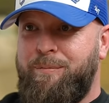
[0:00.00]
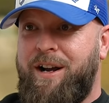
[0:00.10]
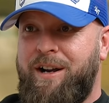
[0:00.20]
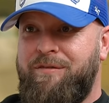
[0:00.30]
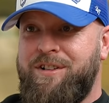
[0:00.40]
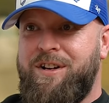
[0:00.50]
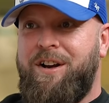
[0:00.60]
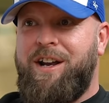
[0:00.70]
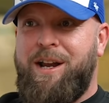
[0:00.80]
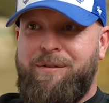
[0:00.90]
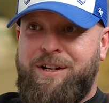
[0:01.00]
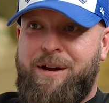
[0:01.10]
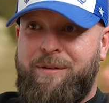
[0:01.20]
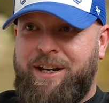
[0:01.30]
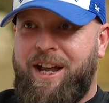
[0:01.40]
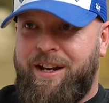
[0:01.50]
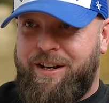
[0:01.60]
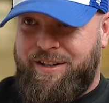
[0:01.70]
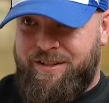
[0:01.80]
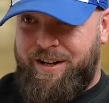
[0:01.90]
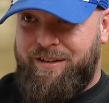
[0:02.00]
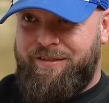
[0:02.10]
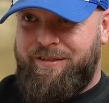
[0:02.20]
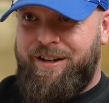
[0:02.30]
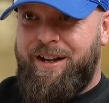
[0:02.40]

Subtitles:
But in return, he would go and get stuff.